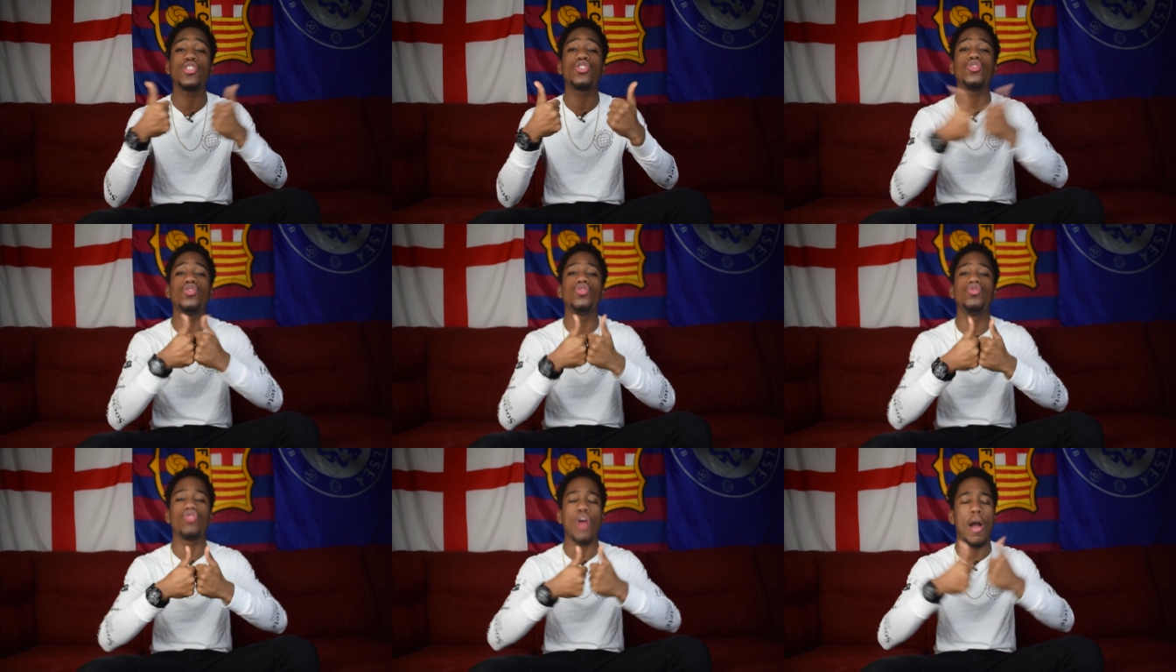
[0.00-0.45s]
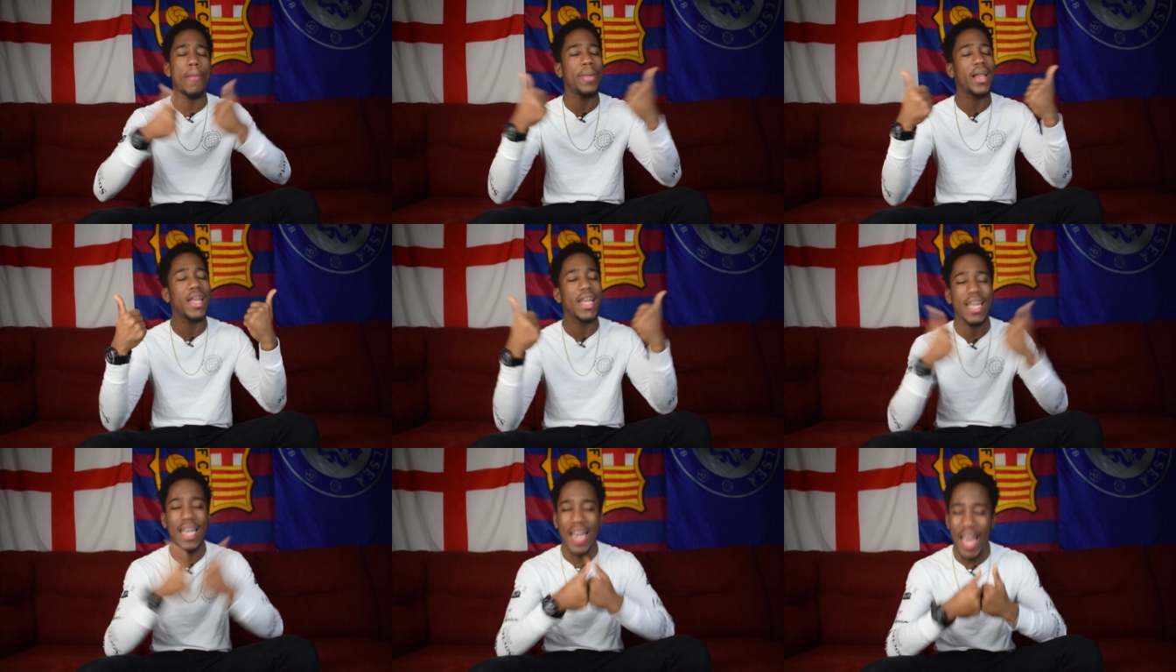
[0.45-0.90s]
sure you drop a
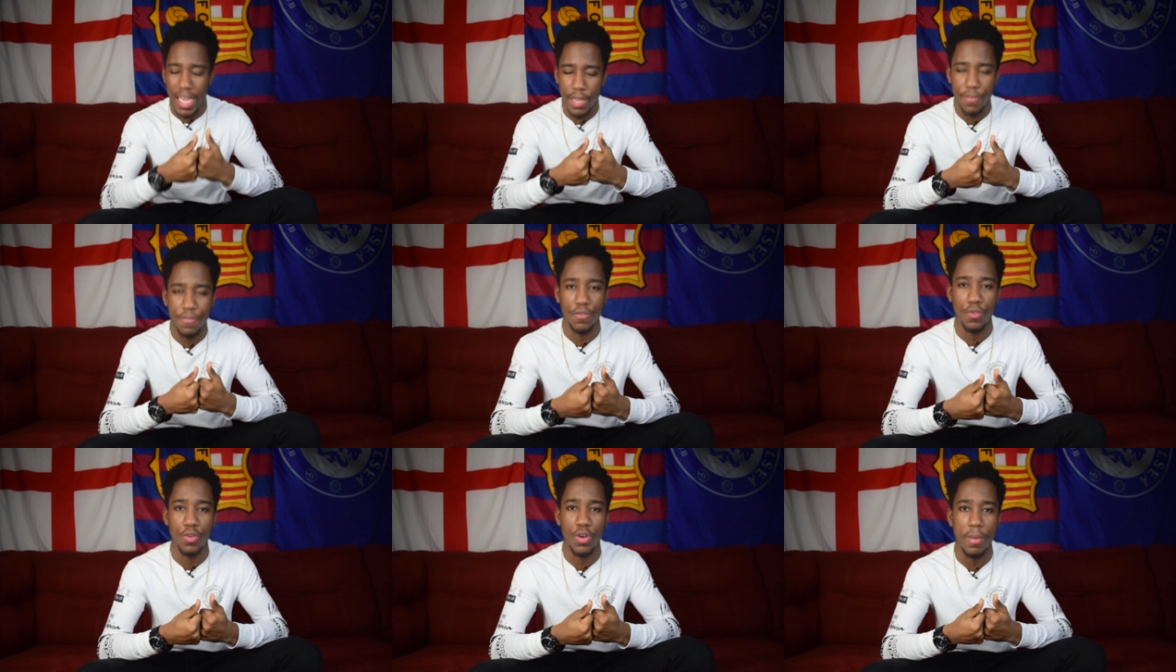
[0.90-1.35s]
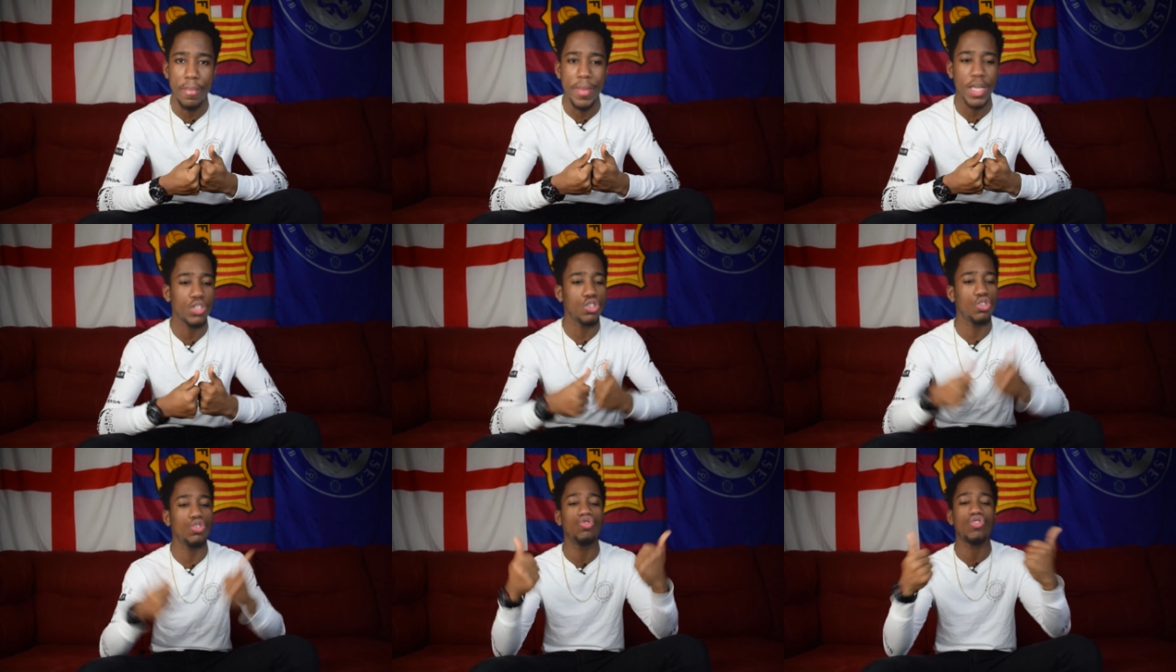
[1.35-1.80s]
like for it.
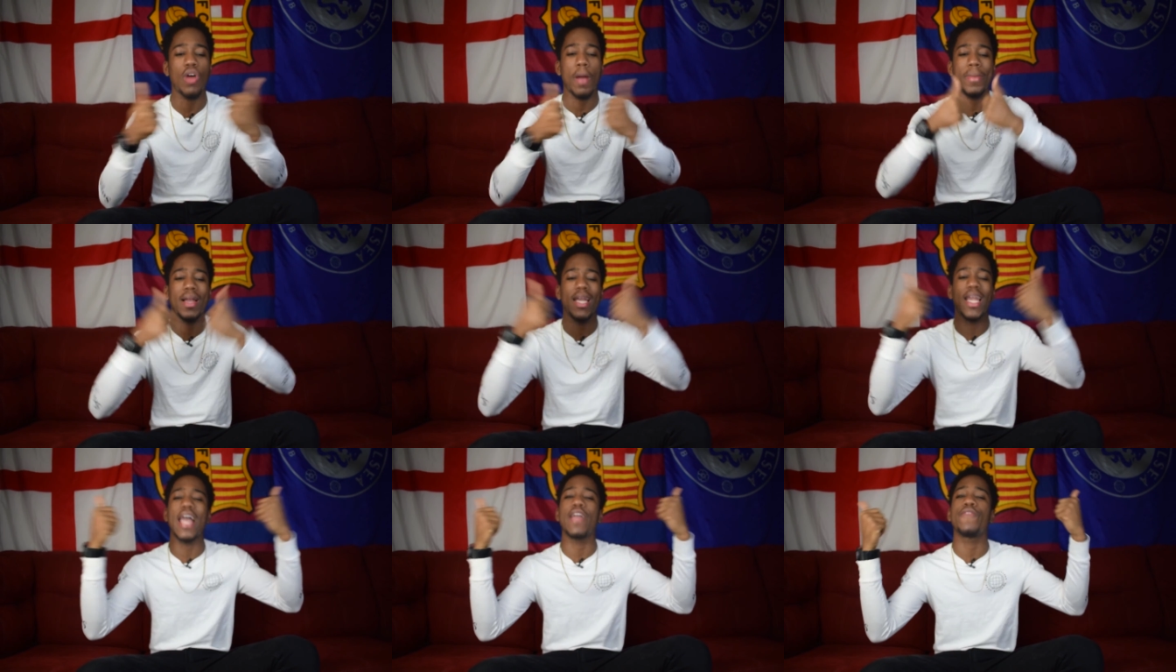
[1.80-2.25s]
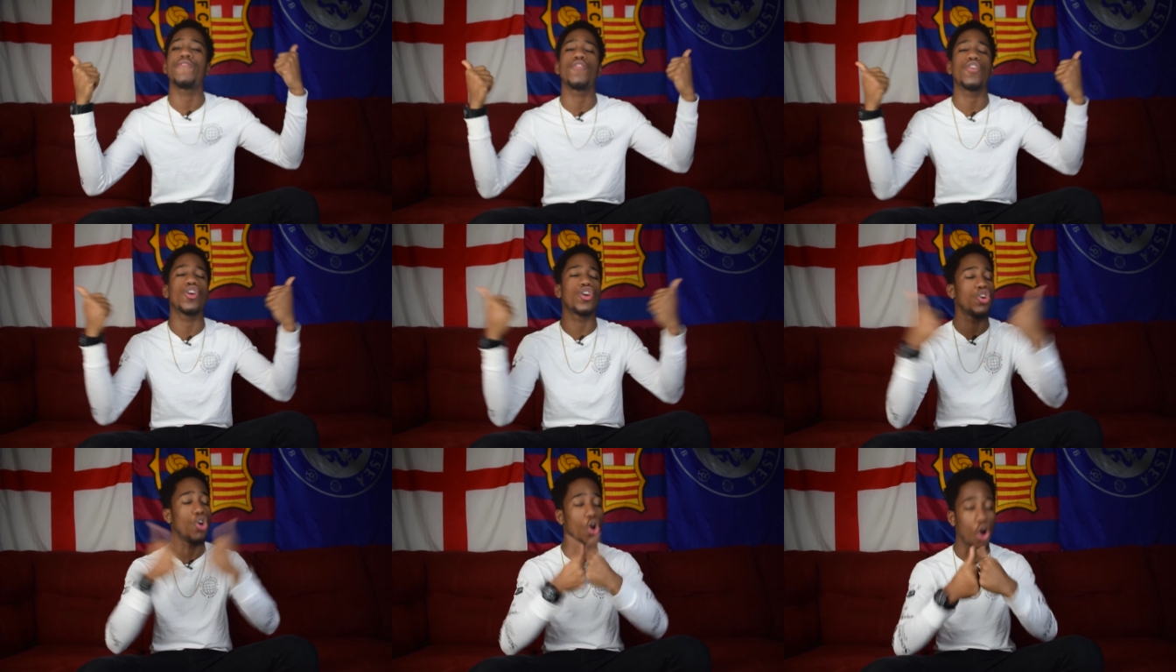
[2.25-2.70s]
Make sure you drop a like for
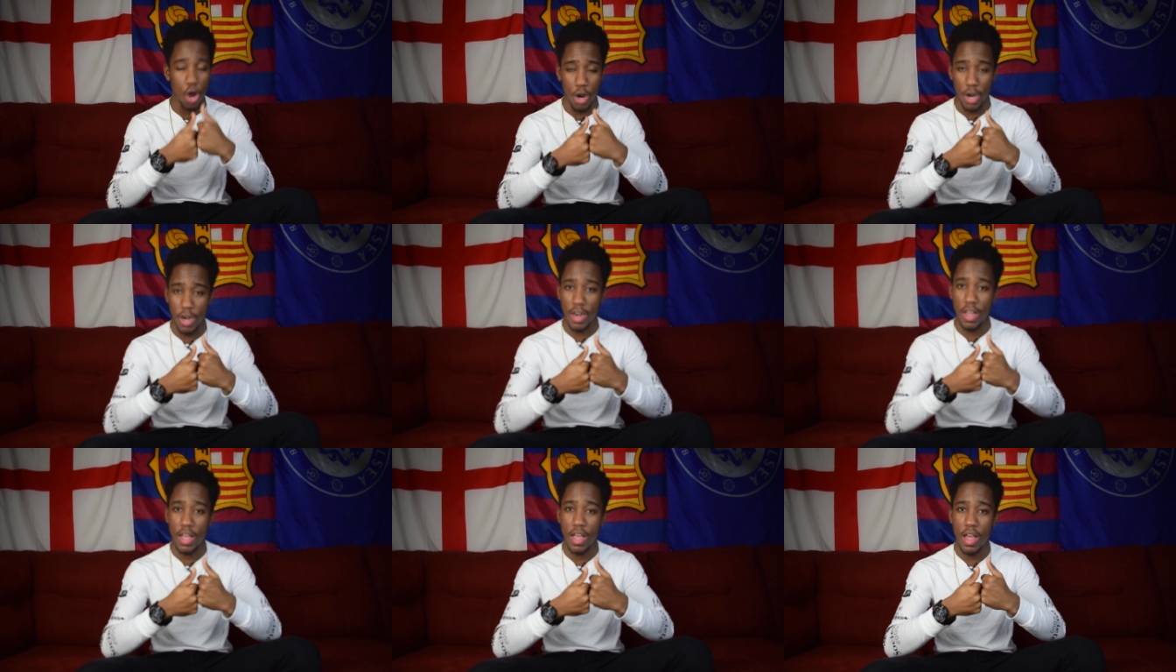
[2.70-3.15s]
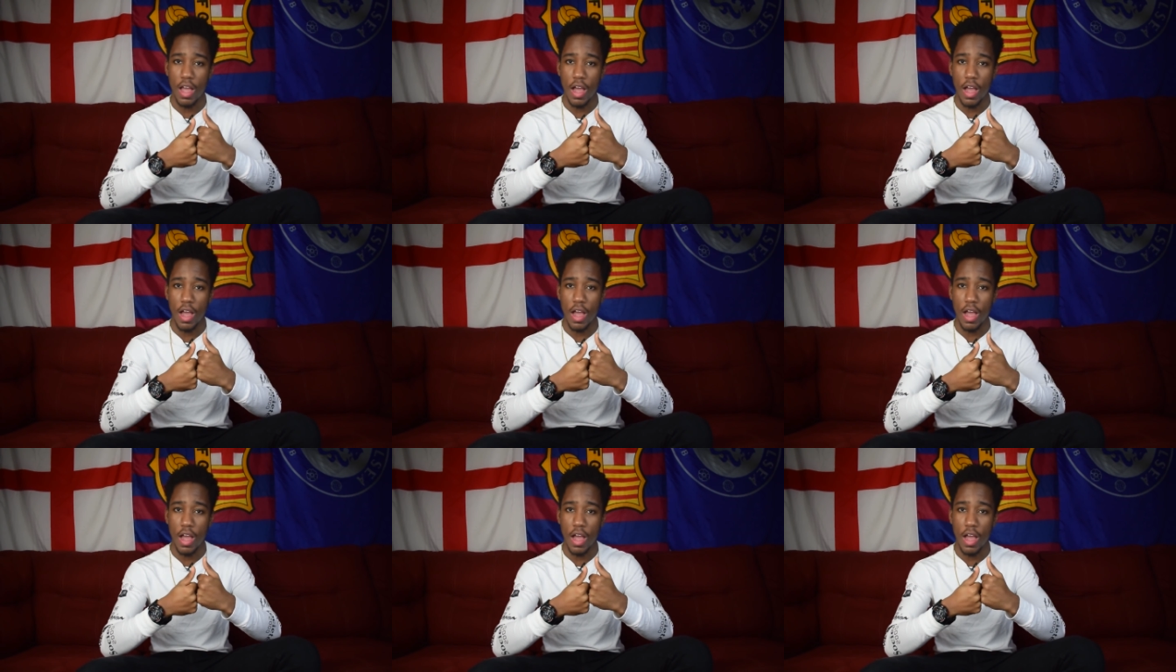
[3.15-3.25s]
GòL.